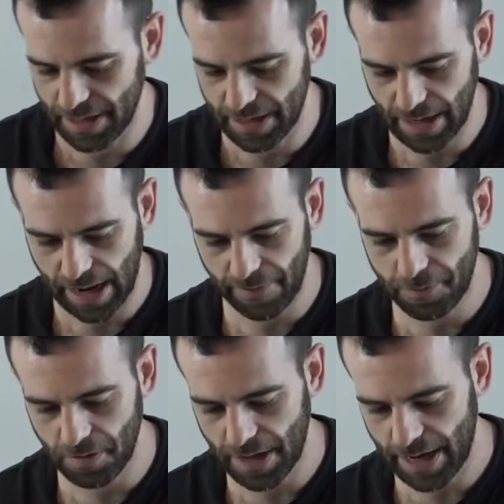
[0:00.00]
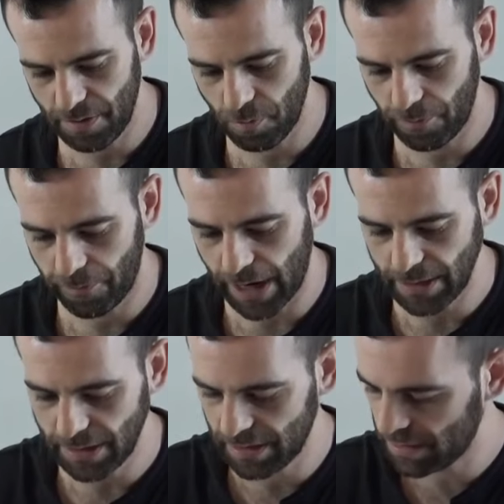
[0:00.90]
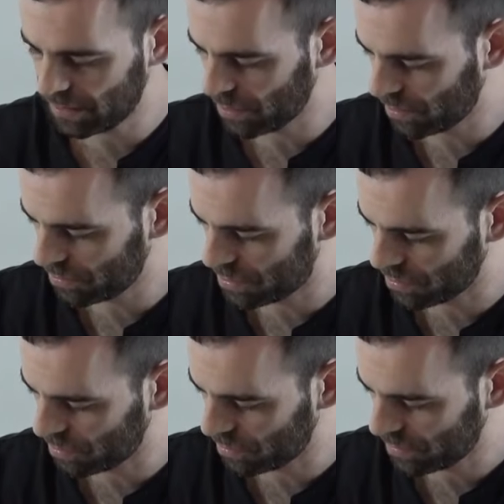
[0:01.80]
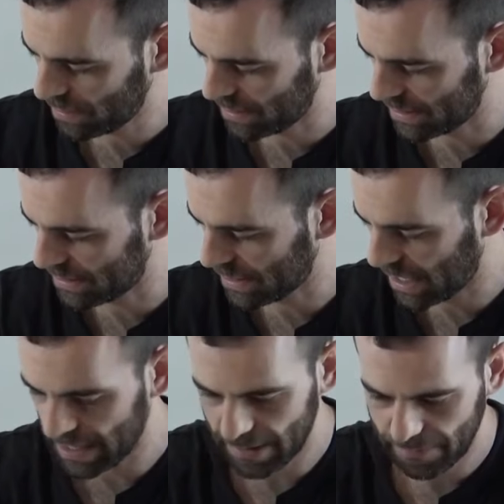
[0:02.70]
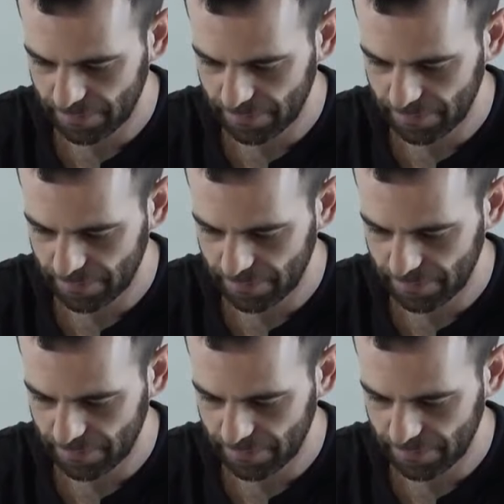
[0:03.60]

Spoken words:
then after that, we're finally gonna go to this guy.